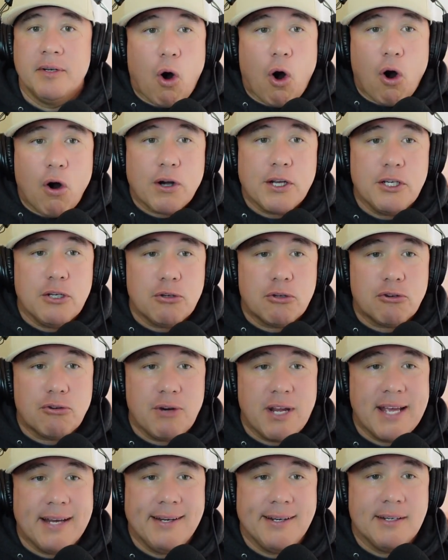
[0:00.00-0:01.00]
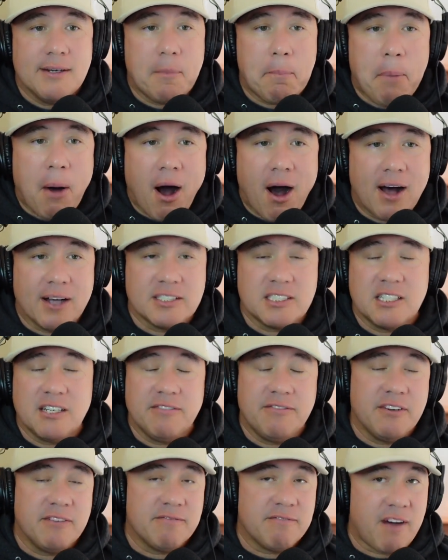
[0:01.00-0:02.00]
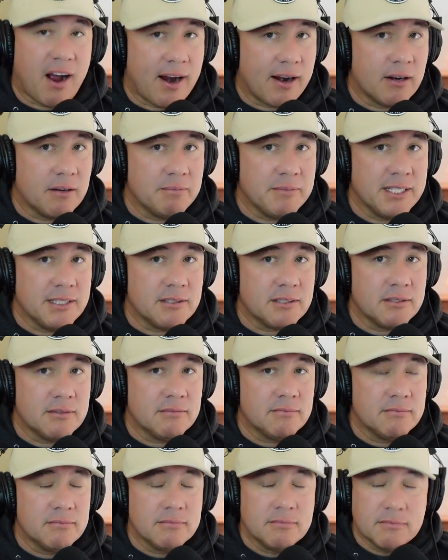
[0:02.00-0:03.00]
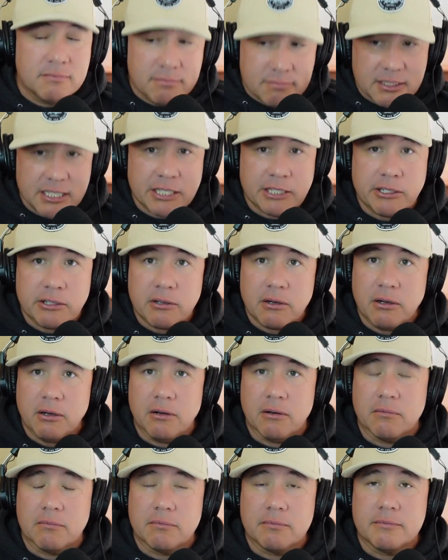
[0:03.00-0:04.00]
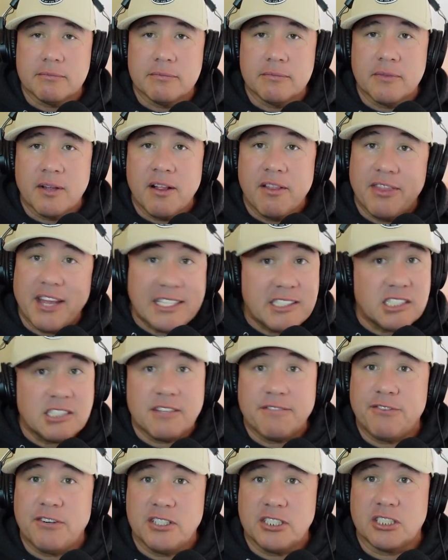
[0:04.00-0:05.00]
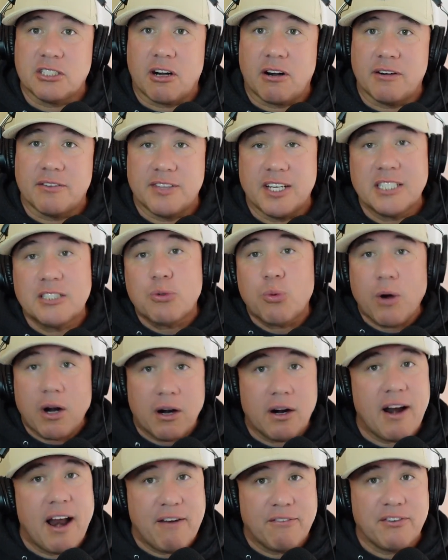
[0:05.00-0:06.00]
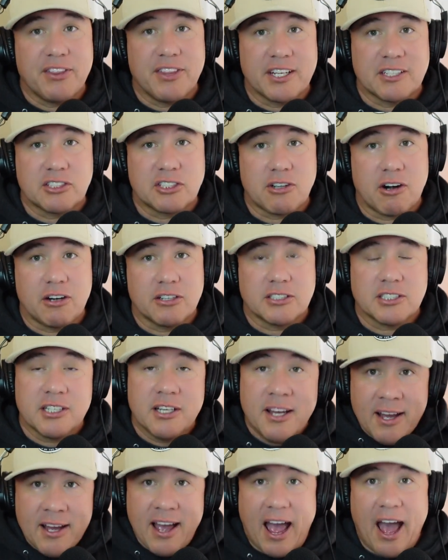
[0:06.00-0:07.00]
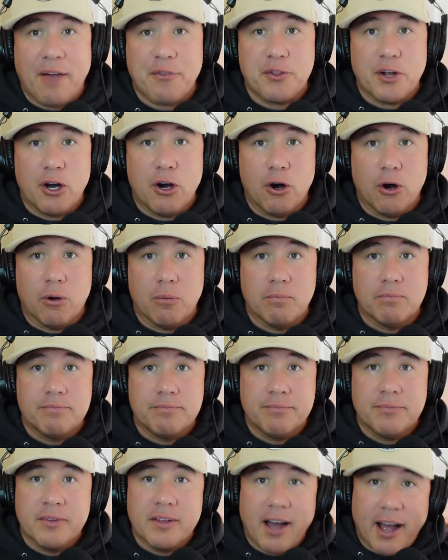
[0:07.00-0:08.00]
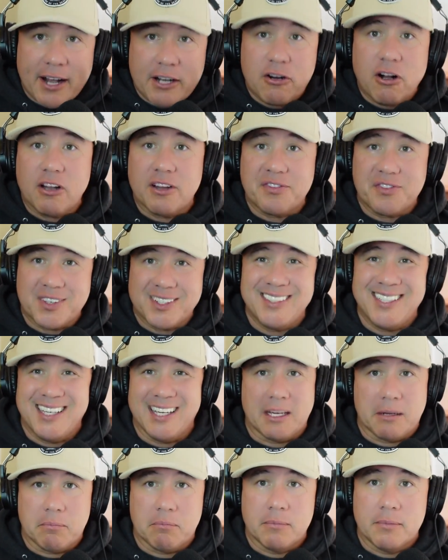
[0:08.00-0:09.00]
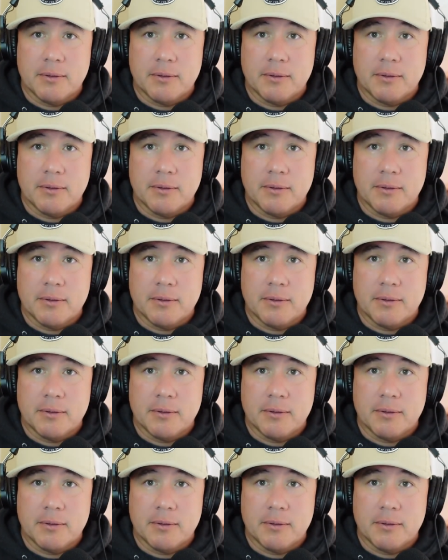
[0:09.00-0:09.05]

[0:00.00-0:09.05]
Are you creating a positive environment in your home? That's the first start. That's where everything starts at the home. I call it the team,